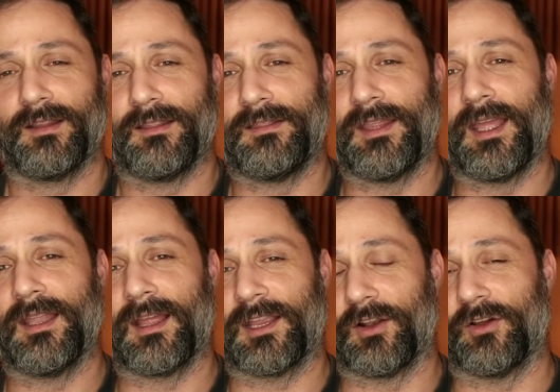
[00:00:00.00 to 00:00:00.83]

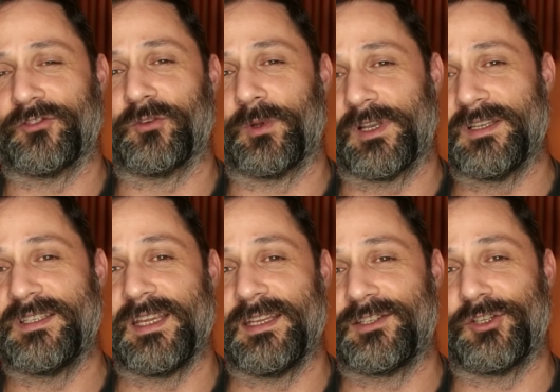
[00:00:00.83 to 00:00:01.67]
then I can also run a
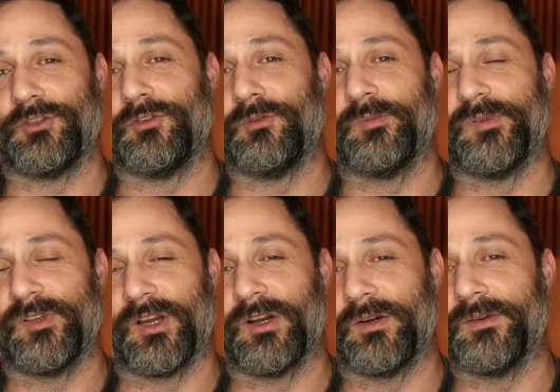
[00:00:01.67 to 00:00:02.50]
DTube
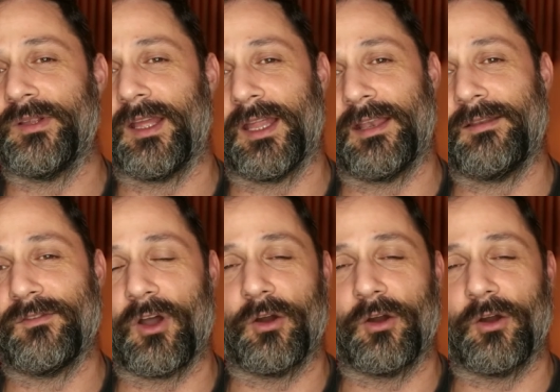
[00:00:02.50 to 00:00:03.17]
node and